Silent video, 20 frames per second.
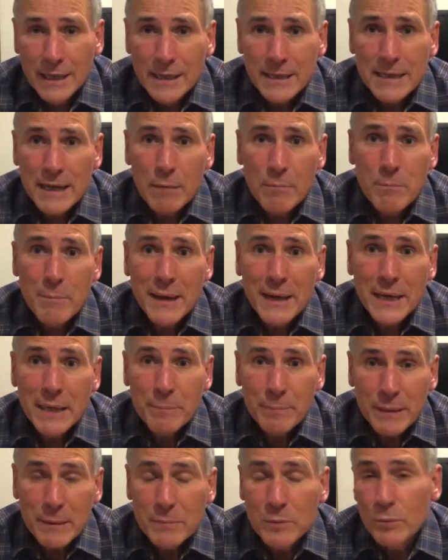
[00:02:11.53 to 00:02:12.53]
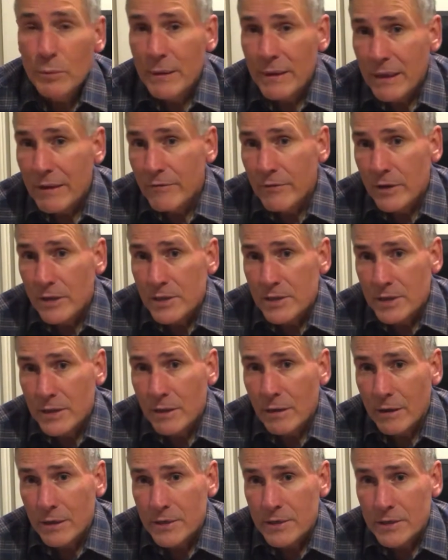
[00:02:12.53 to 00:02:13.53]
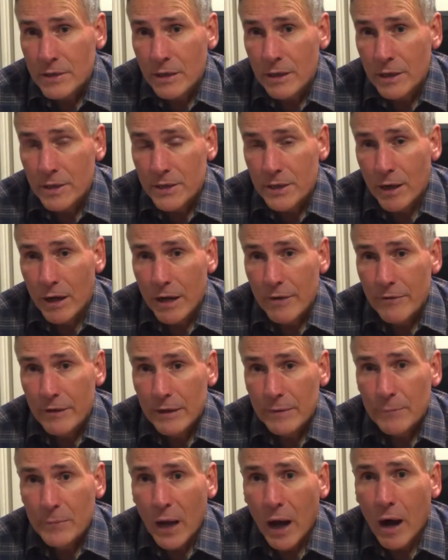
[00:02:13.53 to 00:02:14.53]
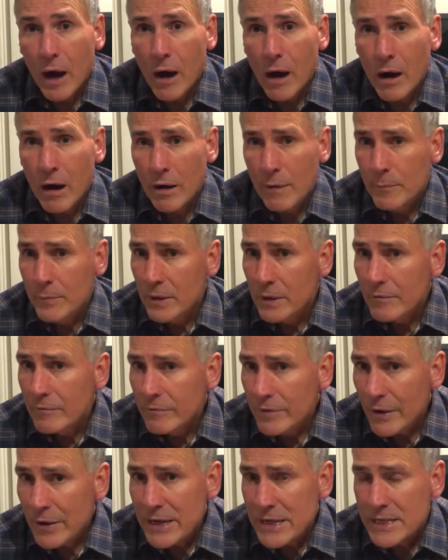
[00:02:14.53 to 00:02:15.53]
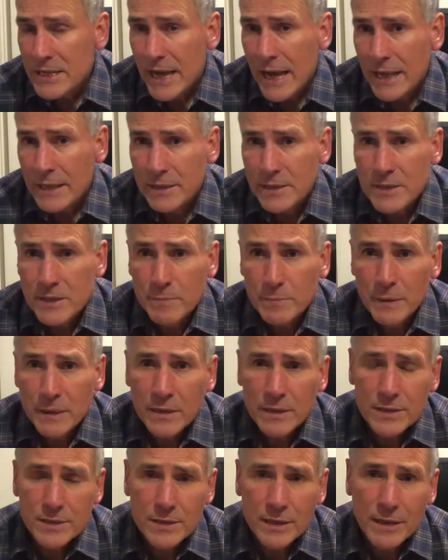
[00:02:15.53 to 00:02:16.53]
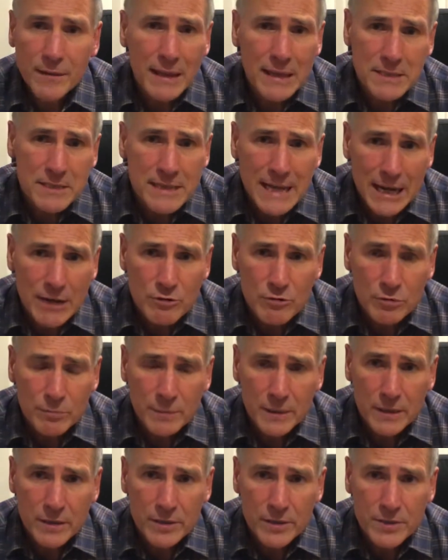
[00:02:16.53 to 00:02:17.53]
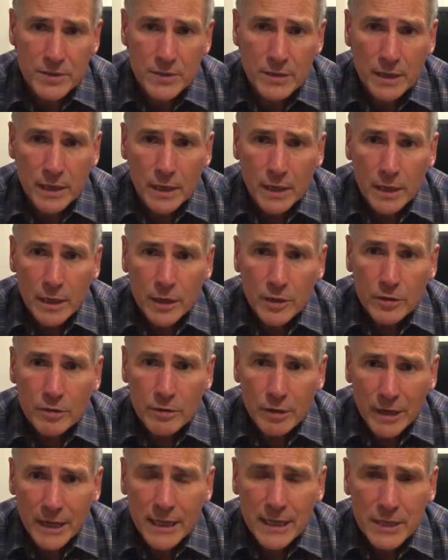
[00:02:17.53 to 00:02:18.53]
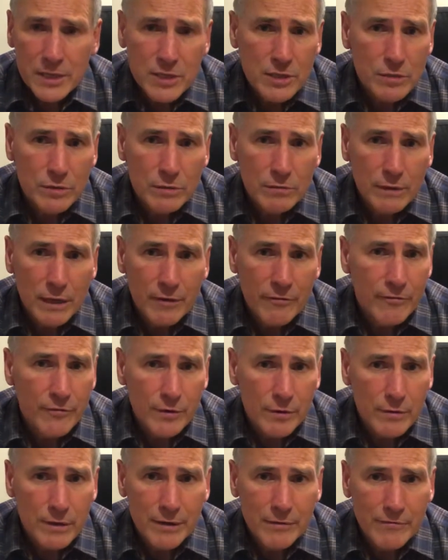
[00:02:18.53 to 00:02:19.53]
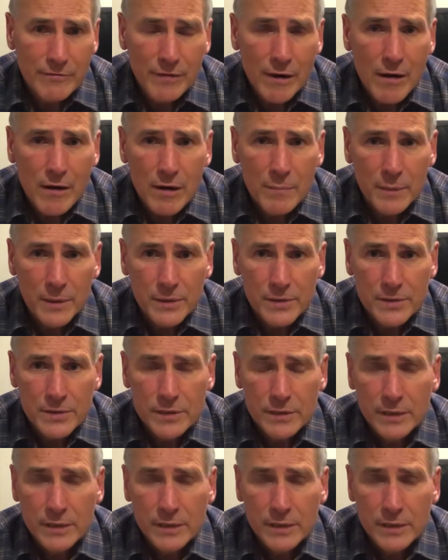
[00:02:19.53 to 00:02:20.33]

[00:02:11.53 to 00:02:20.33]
Now, many people when they first start diving are very tense, and that's natural because you're going into a foreign environment.